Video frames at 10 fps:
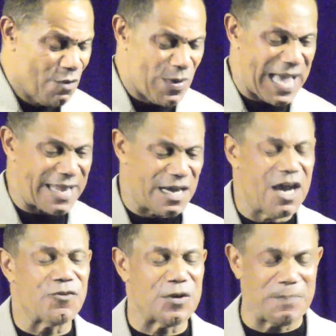we had a
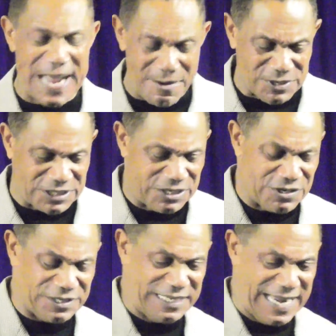hundred parents in
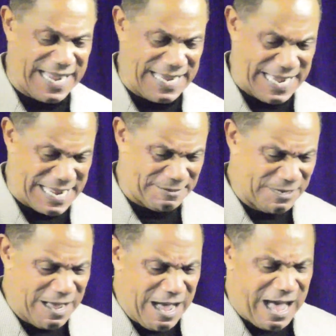here today, and
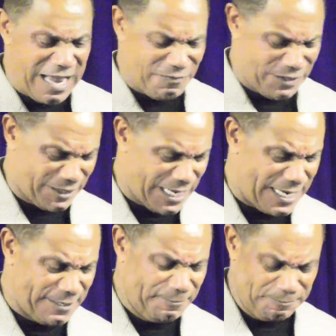all of a
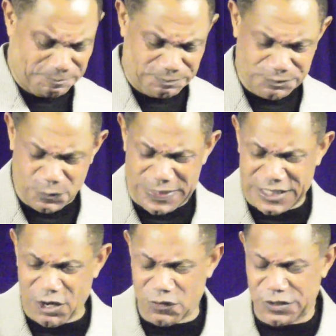sudden we
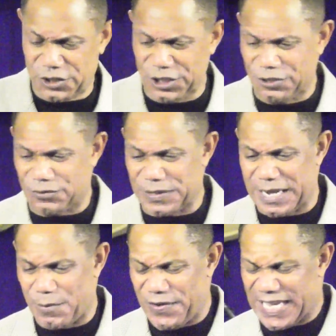told the children,
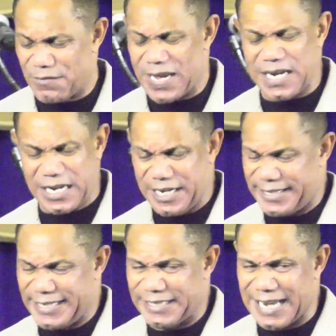and we were getting ready to
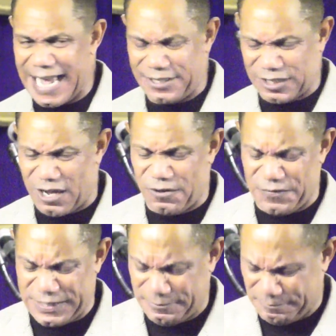cut these lights off, and